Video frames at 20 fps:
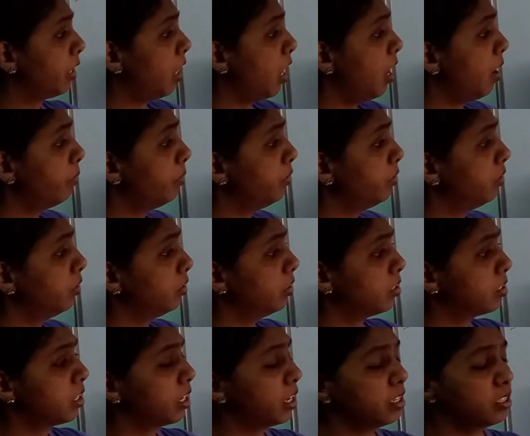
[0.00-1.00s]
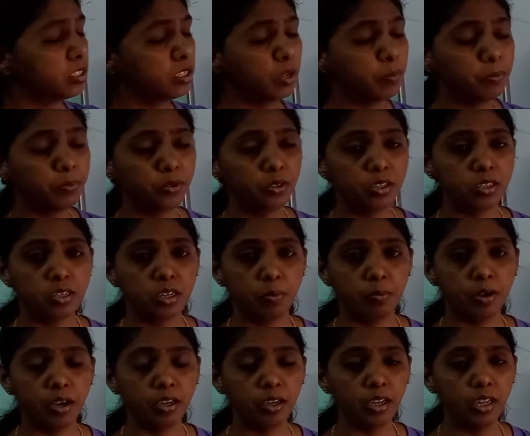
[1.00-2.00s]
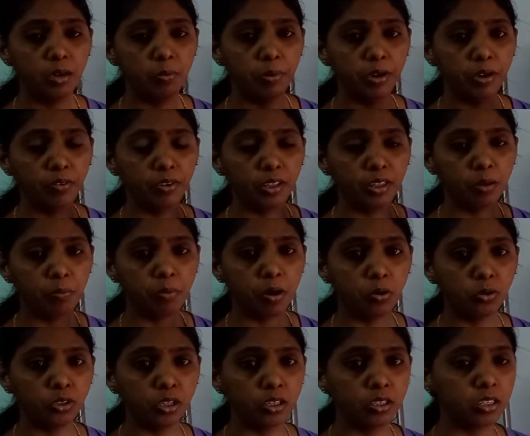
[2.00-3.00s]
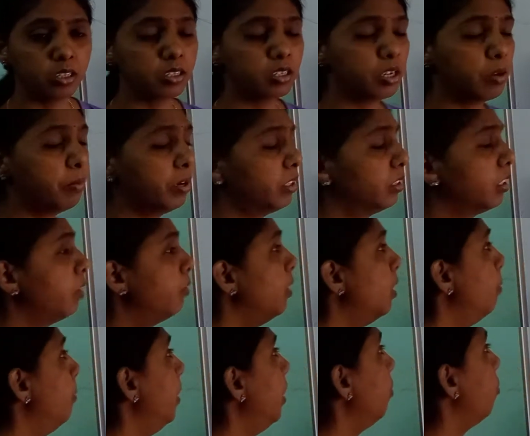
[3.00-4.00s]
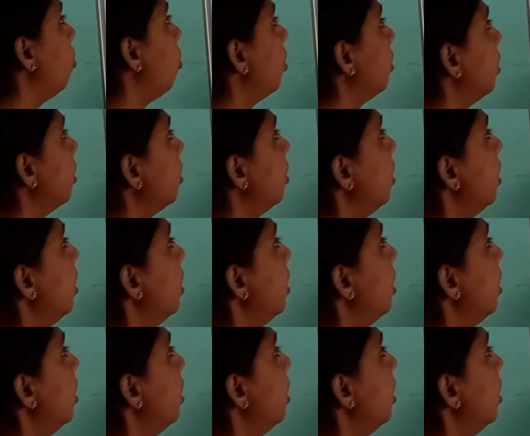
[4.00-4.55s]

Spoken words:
I have written the second step to the stomach. In between the mouth and the stomach there will be what?